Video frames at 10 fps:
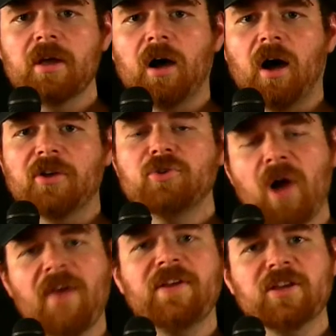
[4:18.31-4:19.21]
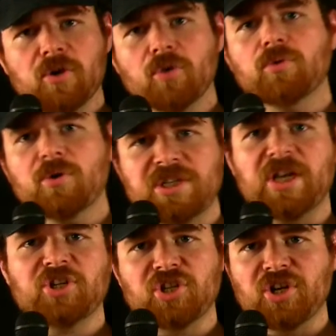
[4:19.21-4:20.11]
You have a good
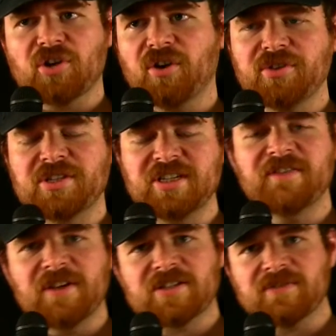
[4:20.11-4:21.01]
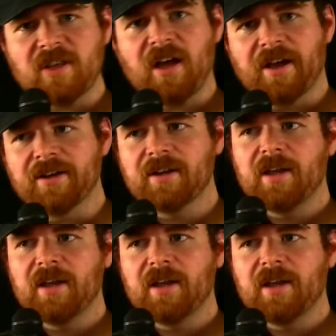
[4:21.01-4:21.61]
rotation here on this defensive line.